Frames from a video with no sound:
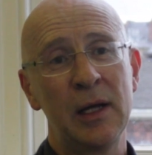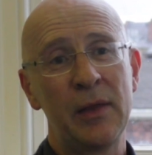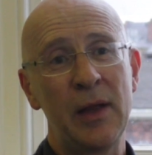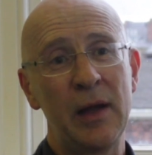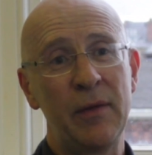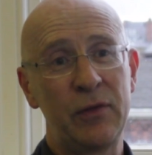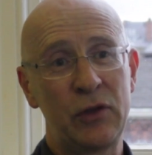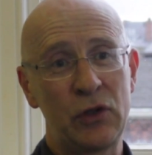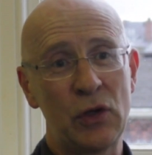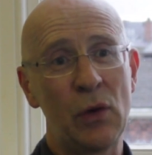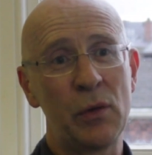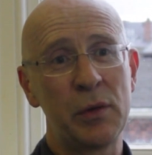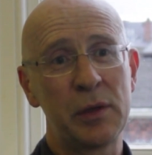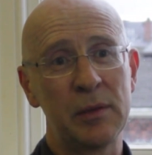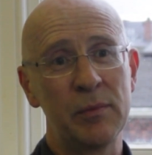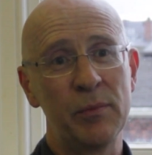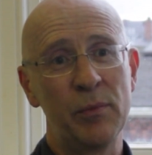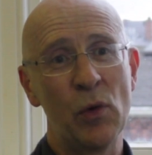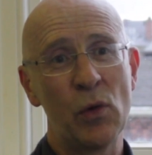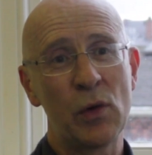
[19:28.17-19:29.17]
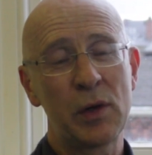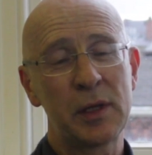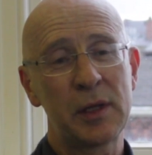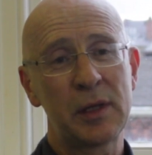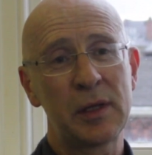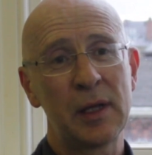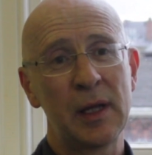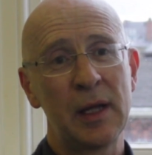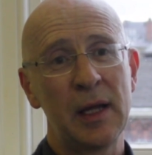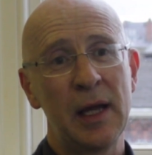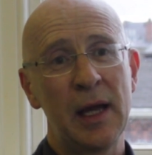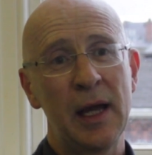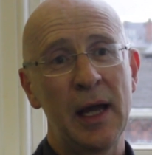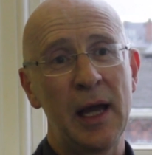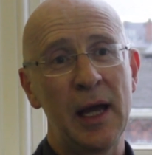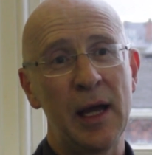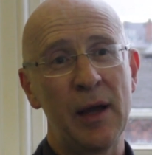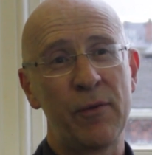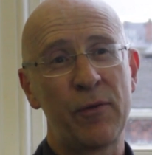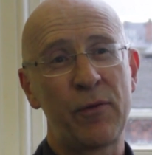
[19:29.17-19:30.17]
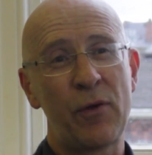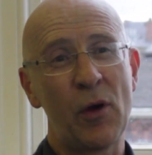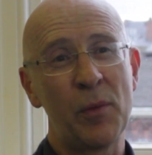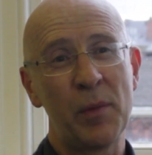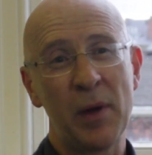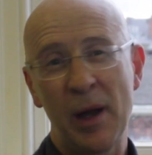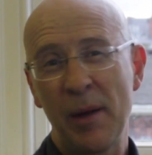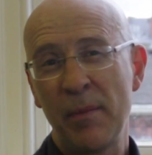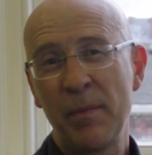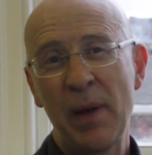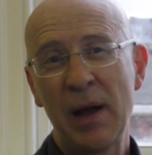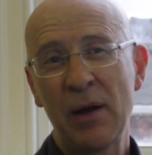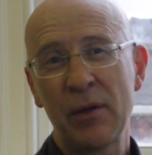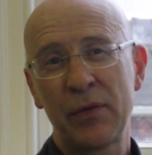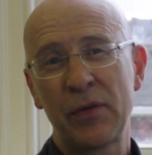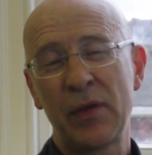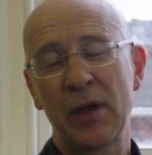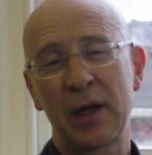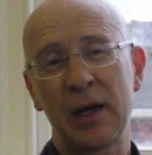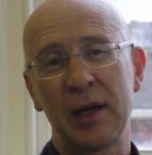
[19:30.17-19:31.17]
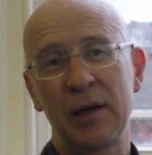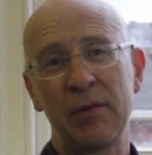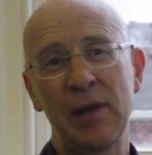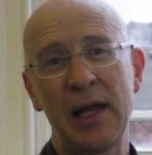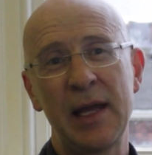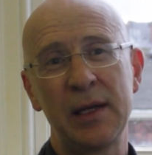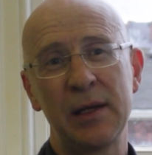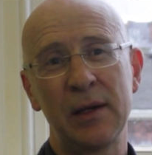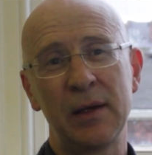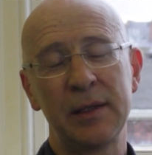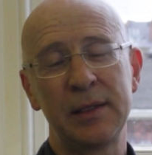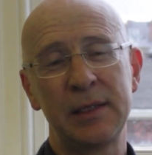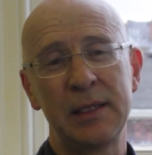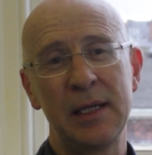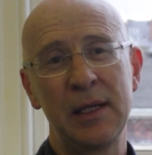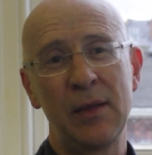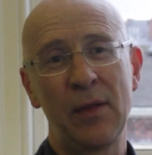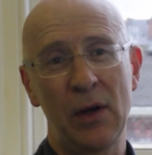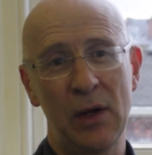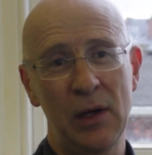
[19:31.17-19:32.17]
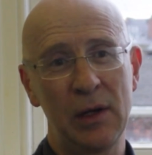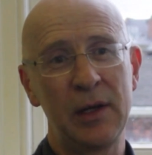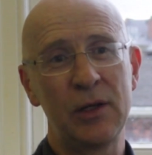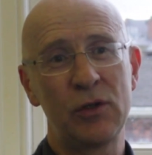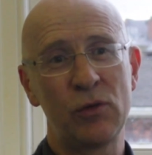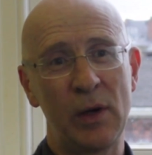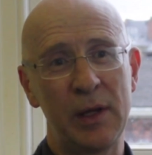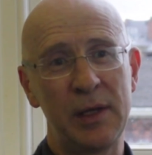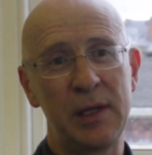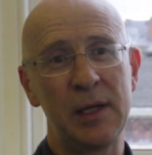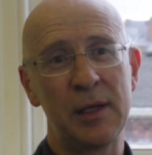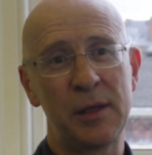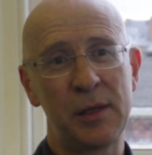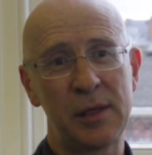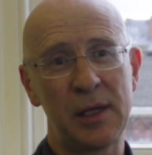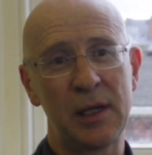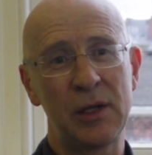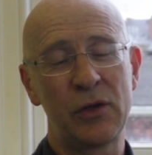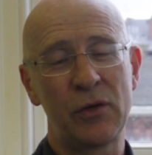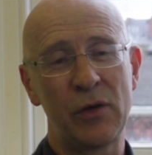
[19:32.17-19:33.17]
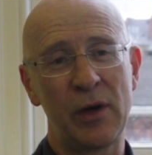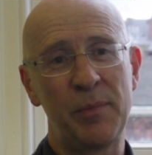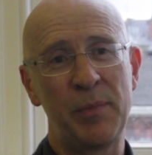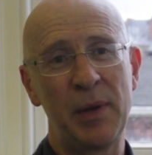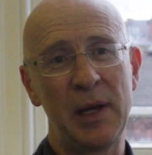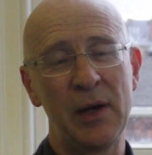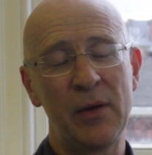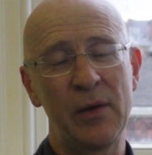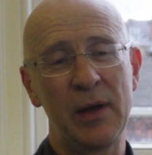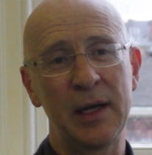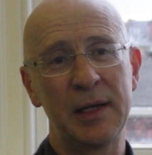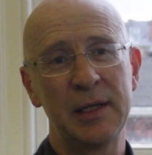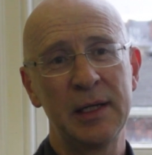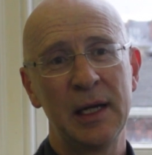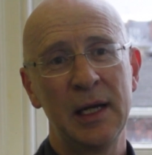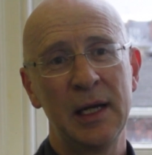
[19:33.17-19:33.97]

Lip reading: They've chosen books from about the kind of late 19th, early 20th century period,